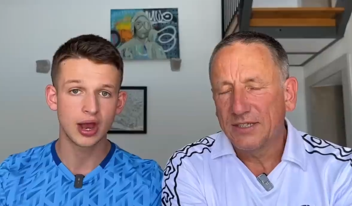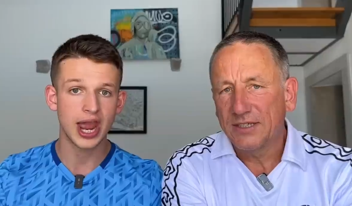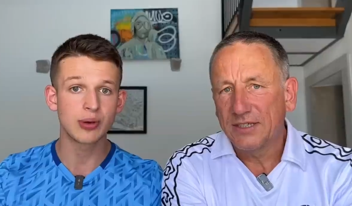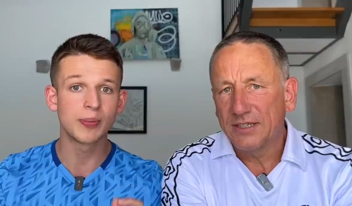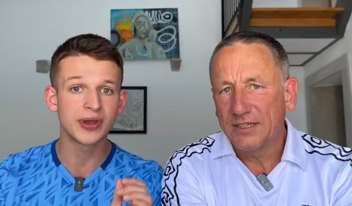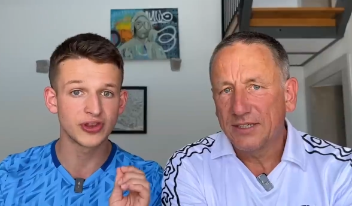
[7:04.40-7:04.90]
Speaker 1: It
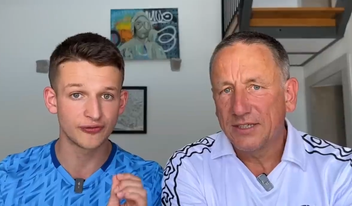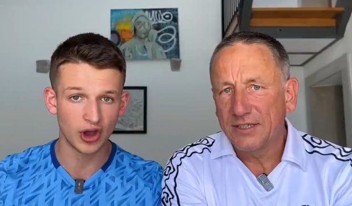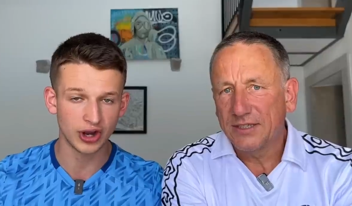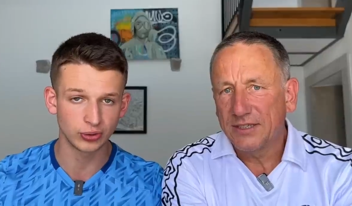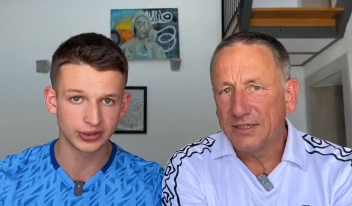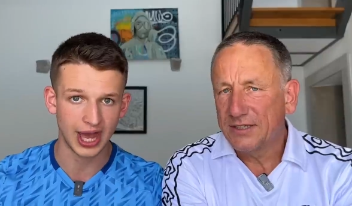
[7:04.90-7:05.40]
will be on the
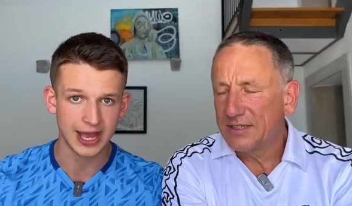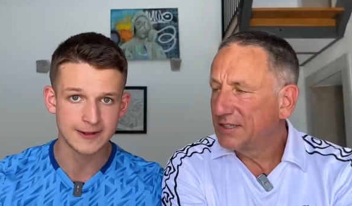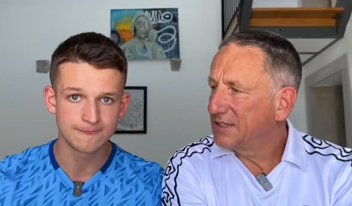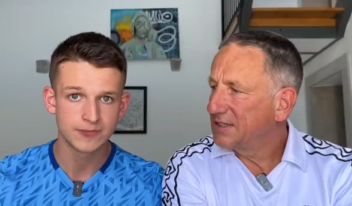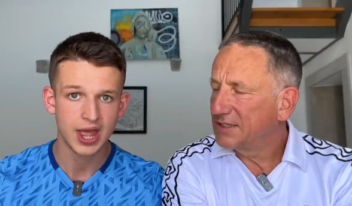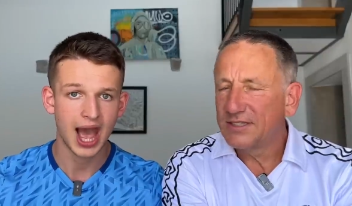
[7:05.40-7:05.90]
final day.
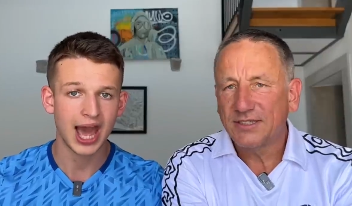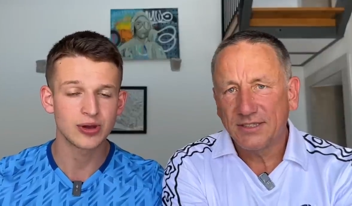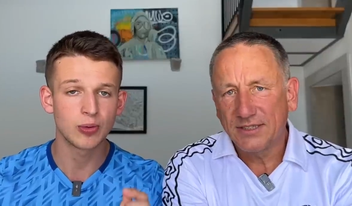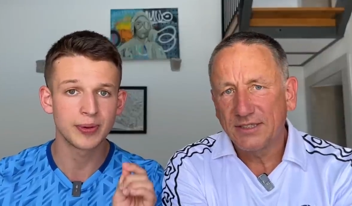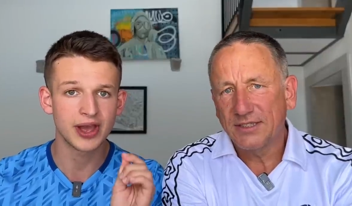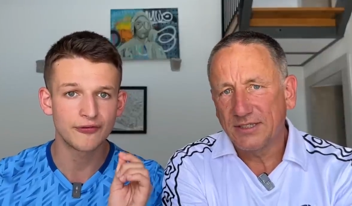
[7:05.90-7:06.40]
And it will
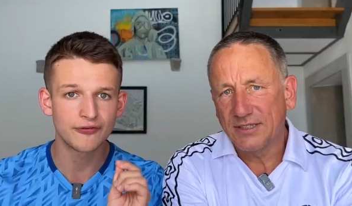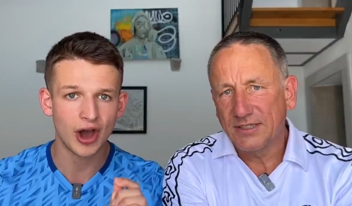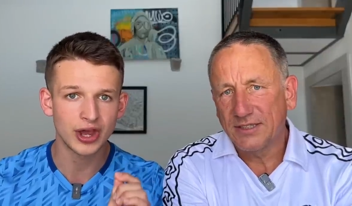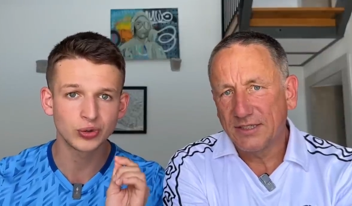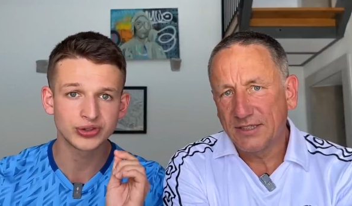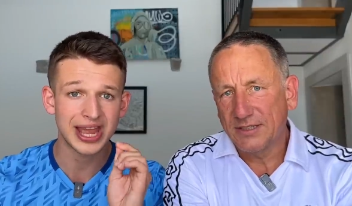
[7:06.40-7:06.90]
be a
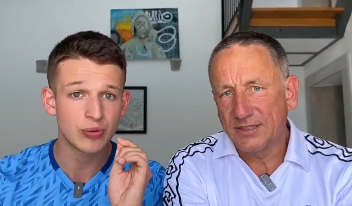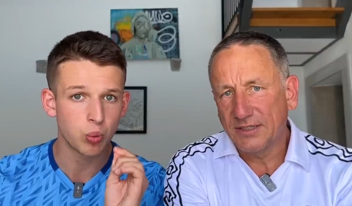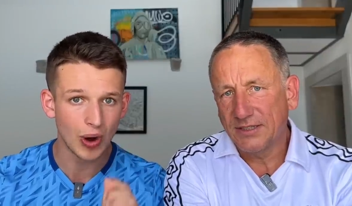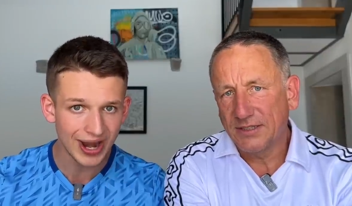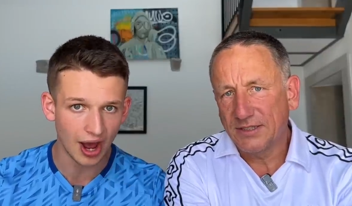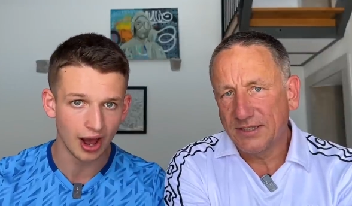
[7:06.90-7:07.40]
final day
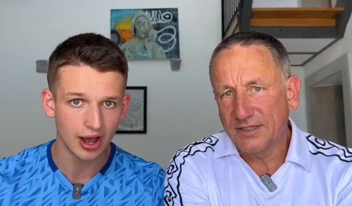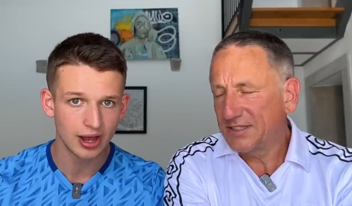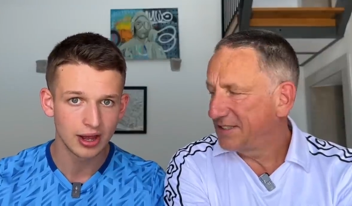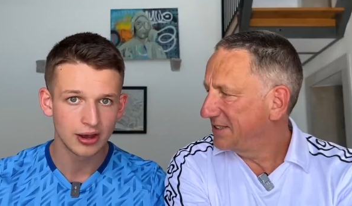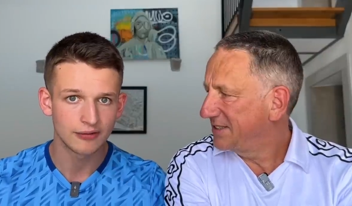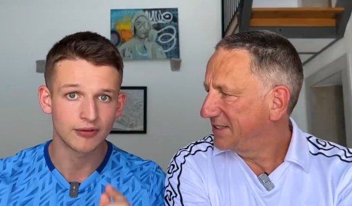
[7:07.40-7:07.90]
winner
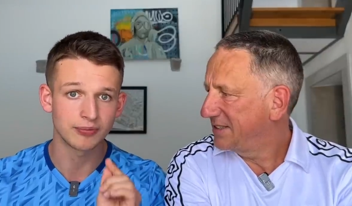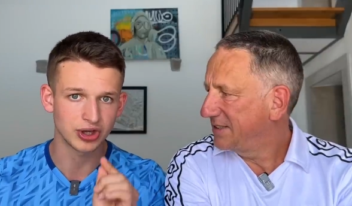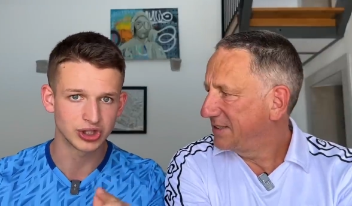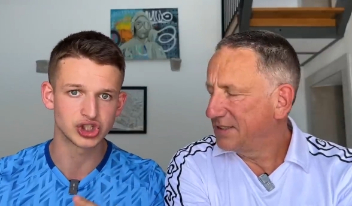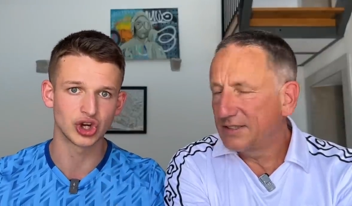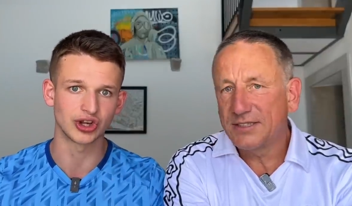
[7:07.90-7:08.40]
from
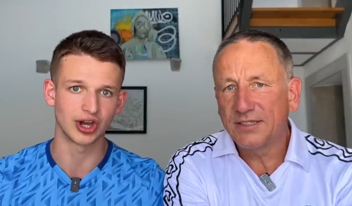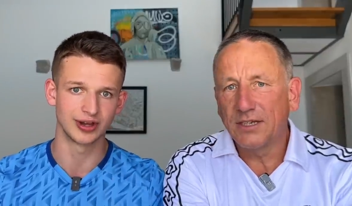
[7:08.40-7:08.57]
Kachunga.